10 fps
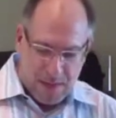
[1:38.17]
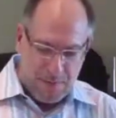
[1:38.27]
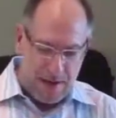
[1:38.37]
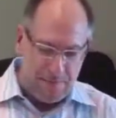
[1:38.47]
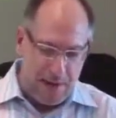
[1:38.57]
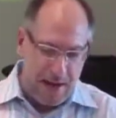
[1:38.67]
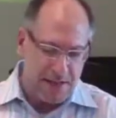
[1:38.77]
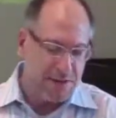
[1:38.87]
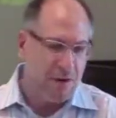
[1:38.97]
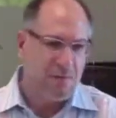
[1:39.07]
We have
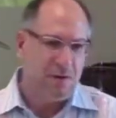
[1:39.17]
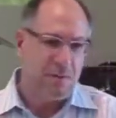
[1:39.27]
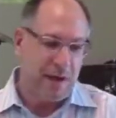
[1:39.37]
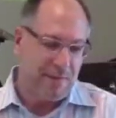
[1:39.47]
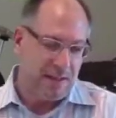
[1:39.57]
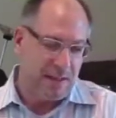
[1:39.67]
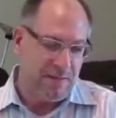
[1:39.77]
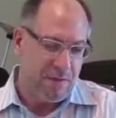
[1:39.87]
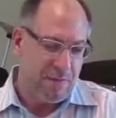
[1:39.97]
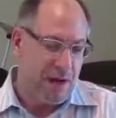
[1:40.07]
Passover, we have
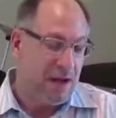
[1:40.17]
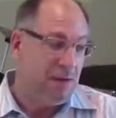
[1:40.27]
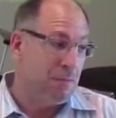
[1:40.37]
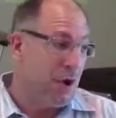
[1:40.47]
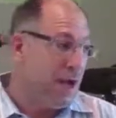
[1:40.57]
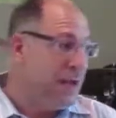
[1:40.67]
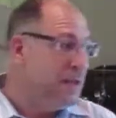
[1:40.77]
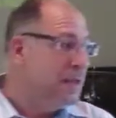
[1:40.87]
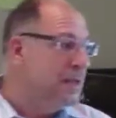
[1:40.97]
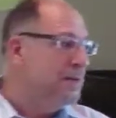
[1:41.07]
unleavened
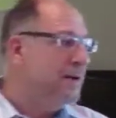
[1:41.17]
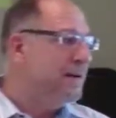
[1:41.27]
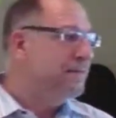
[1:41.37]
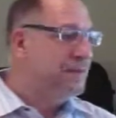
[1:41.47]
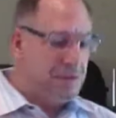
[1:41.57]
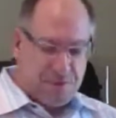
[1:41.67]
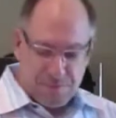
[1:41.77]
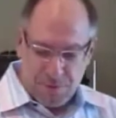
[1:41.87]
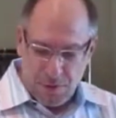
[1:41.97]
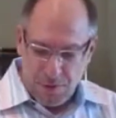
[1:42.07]
bread, we have first
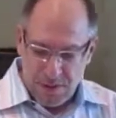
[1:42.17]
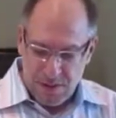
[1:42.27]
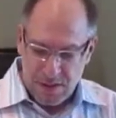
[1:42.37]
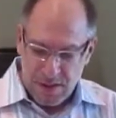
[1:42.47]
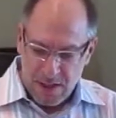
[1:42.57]
fruits,